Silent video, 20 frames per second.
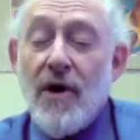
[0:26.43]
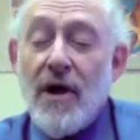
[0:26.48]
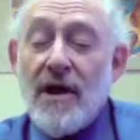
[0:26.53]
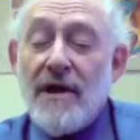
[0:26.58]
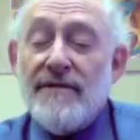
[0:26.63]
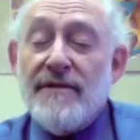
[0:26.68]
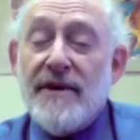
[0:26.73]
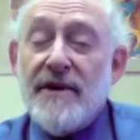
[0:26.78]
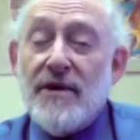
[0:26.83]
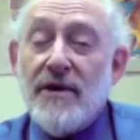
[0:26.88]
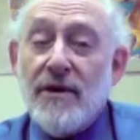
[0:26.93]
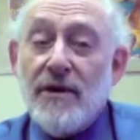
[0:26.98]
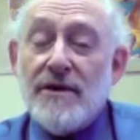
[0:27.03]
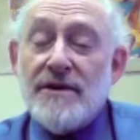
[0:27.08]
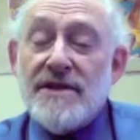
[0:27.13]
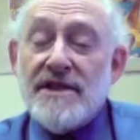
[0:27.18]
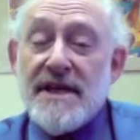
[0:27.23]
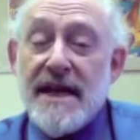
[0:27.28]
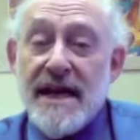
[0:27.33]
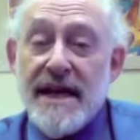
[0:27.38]
All of our
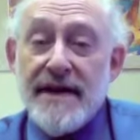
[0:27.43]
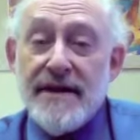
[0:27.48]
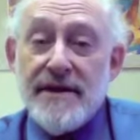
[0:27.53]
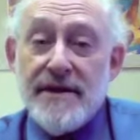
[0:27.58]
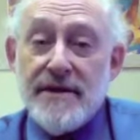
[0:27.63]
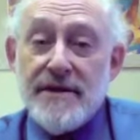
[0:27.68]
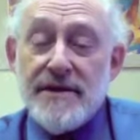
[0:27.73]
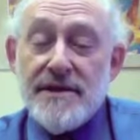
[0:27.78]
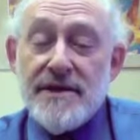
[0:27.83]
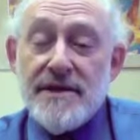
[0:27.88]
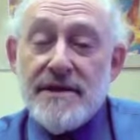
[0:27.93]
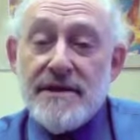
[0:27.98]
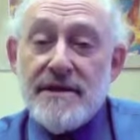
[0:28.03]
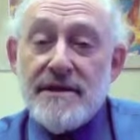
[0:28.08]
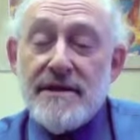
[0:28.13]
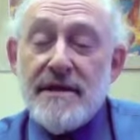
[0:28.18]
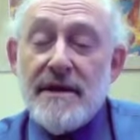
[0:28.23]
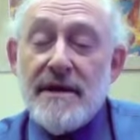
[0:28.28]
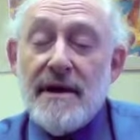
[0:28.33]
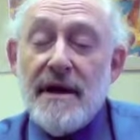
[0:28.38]
old standards
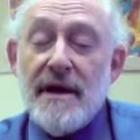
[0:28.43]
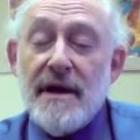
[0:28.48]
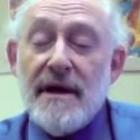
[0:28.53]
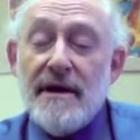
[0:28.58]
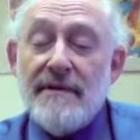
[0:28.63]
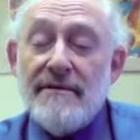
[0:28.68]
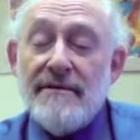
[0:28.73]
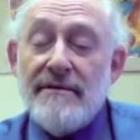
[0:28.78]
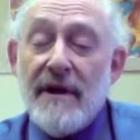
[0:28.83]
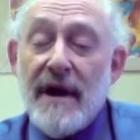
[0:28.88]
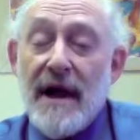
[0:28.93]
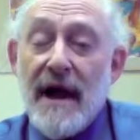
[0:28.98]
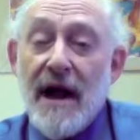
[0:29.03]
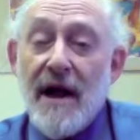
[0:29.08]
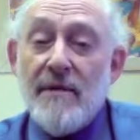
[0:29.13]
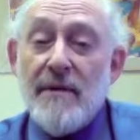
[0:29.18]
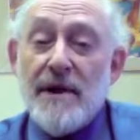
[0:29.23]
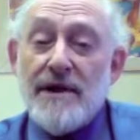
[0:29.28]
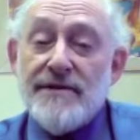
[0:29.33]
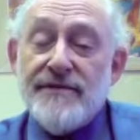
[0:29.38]
of
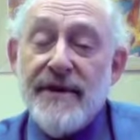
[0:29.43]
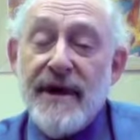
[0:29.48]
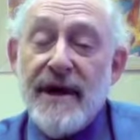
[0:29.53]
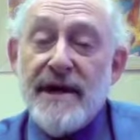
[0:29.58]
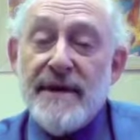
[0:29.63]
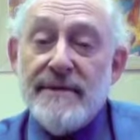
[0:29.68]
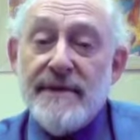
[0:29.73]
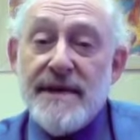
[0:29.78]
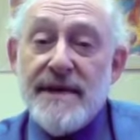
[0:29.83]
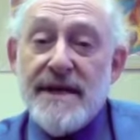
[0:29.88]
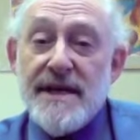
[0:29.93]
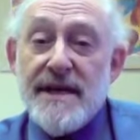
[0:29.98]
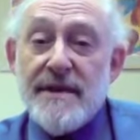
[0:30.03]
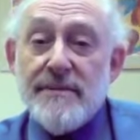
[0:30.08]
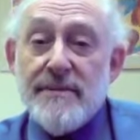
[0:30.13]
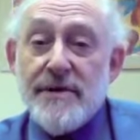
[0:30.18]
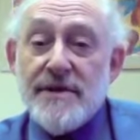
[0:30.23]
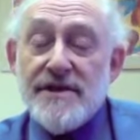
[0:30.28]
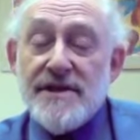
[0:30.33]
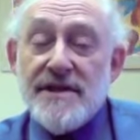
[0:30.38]
how much vitamin D a
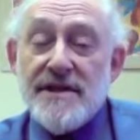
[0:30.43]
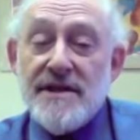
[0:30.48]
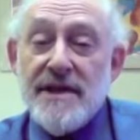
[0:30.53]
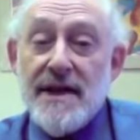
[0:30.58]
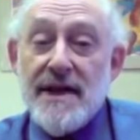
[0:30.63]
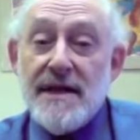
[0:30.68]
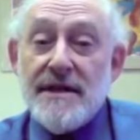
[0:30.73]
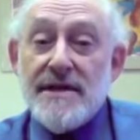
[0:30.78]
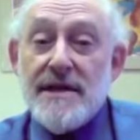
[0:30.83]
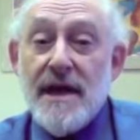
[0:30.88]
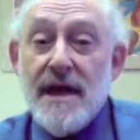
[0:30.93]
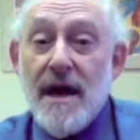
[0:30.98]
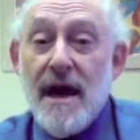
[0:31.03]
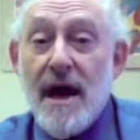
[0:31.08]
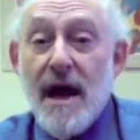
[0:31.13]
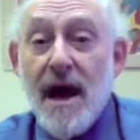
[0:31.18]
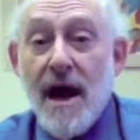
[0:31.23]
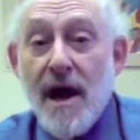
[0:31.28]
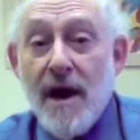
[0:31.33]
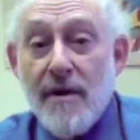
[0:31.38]
person needs
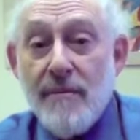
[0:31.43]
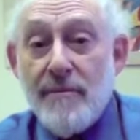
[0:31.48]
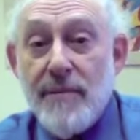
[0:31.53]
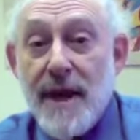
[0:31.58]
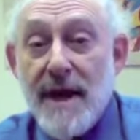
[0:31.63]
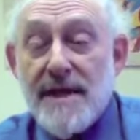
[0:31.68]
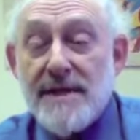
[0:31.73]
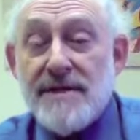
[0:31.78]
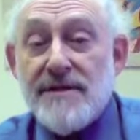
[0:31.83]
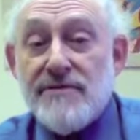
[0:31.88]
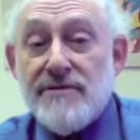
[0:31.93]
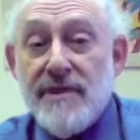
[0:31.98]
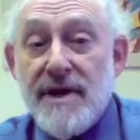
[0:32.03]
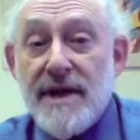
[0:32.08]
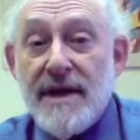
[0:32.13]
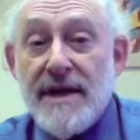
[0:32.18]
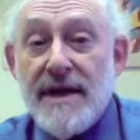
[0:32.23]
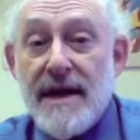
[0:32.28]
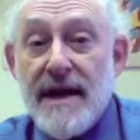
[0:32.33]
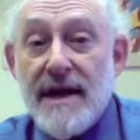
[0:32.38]
are based
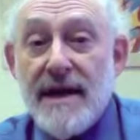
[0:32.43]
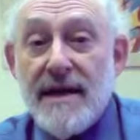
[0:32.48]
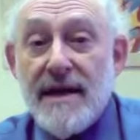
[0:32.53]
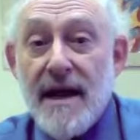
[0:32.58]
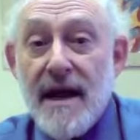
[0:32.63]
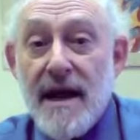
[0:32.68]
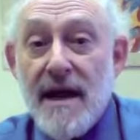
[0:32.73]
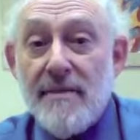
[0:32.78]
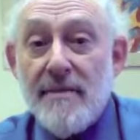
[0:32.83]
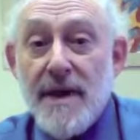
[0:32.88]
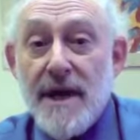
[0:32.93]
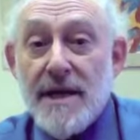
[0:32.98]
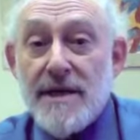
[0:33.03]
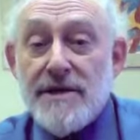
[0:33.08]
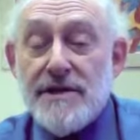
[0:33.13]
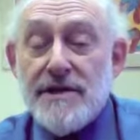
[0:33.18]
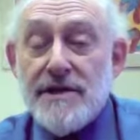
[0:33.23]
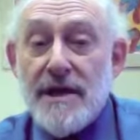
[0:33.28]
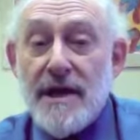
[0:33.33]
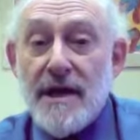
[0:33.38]
really on how
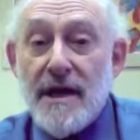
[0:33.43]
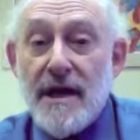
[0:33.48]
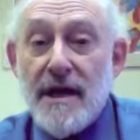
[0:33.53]
much